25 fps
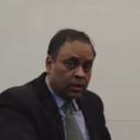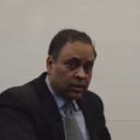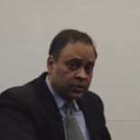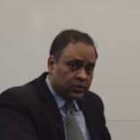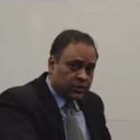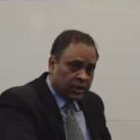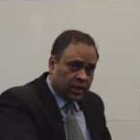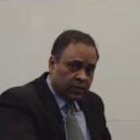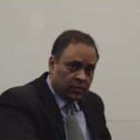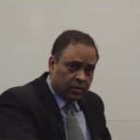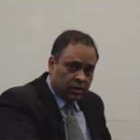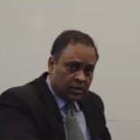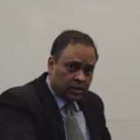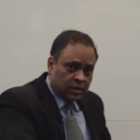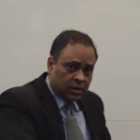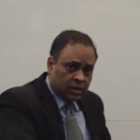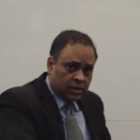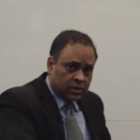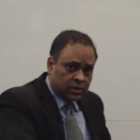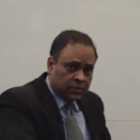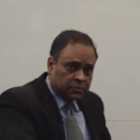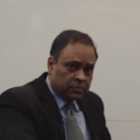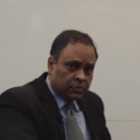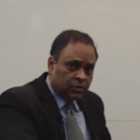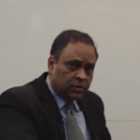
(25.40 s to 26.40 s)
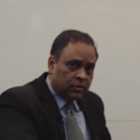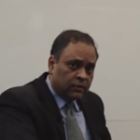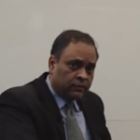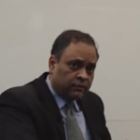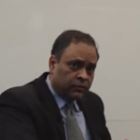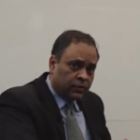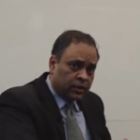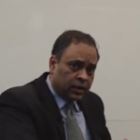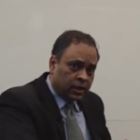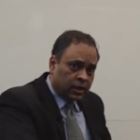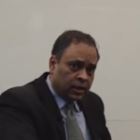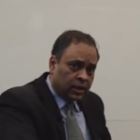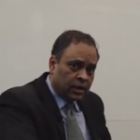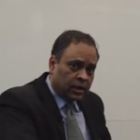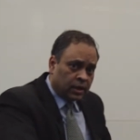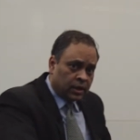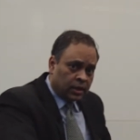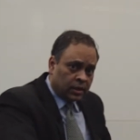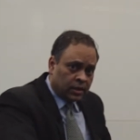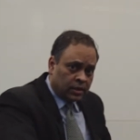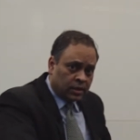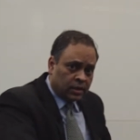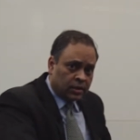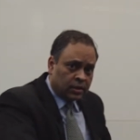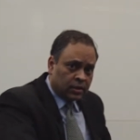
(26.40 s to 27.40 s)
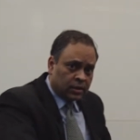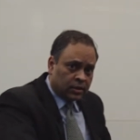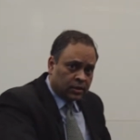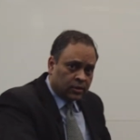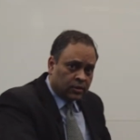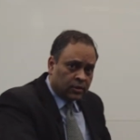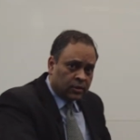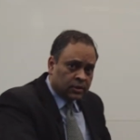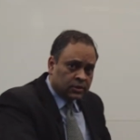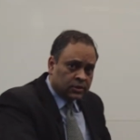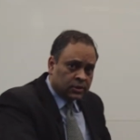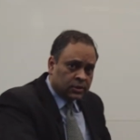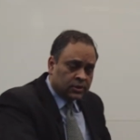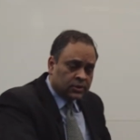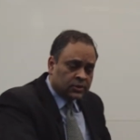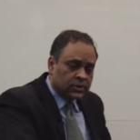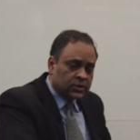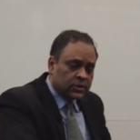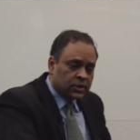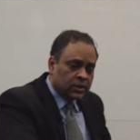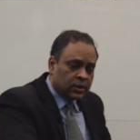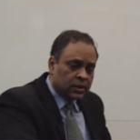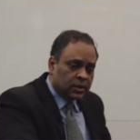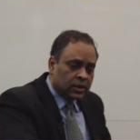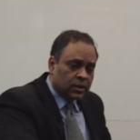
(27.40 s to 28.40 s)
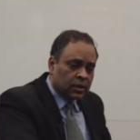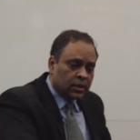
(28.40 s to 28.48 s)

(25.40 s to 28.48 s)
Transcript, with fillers: Travel and transport for NIIT technologies